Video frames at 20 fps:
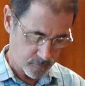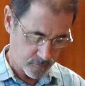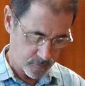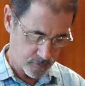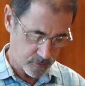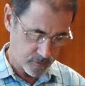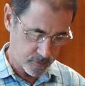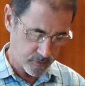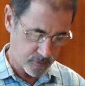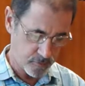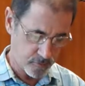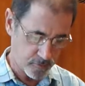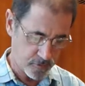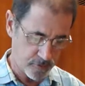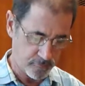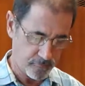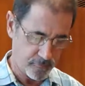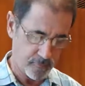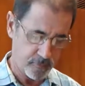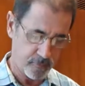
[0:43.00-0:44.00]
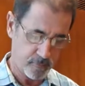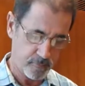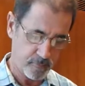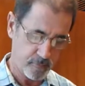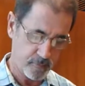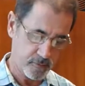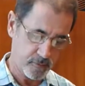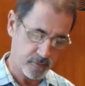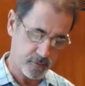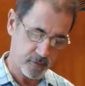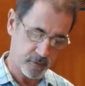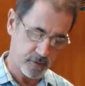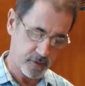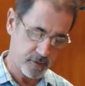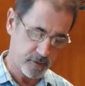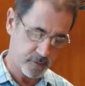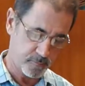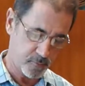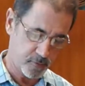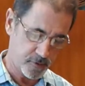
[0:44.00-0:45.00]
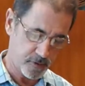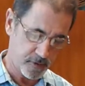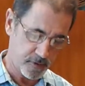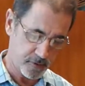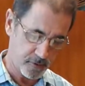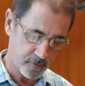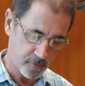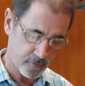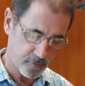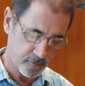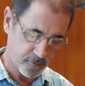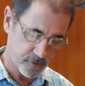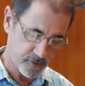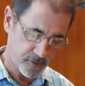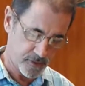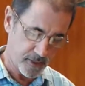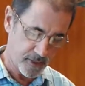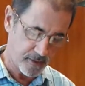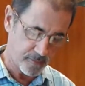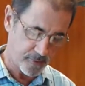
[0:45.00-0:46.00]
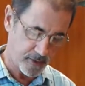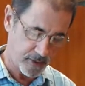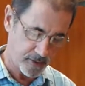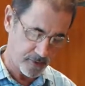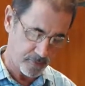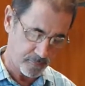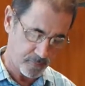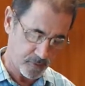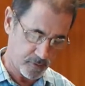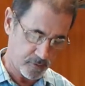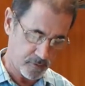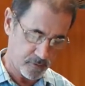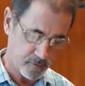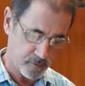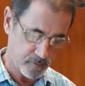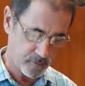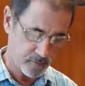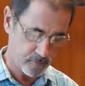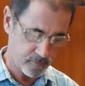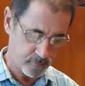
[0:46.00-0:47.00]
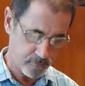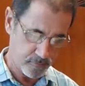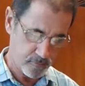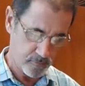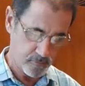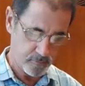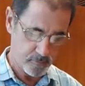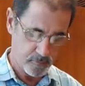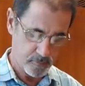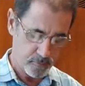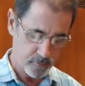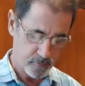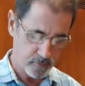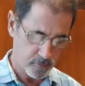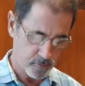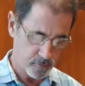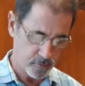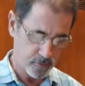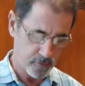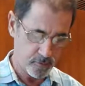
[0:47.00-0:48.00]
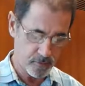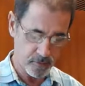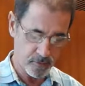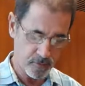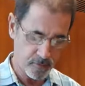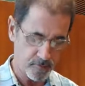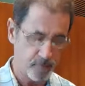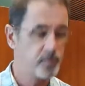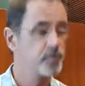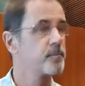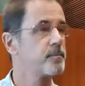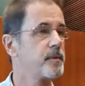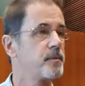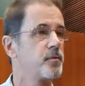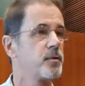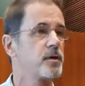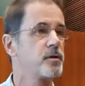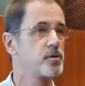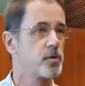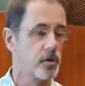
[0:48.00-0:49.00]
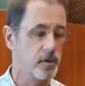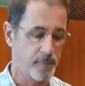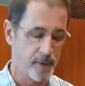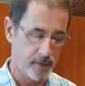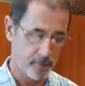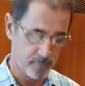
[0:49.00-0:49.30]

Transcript: And there's nothing particular to say about it, but you'll hear it, and then maybe we can talk about it.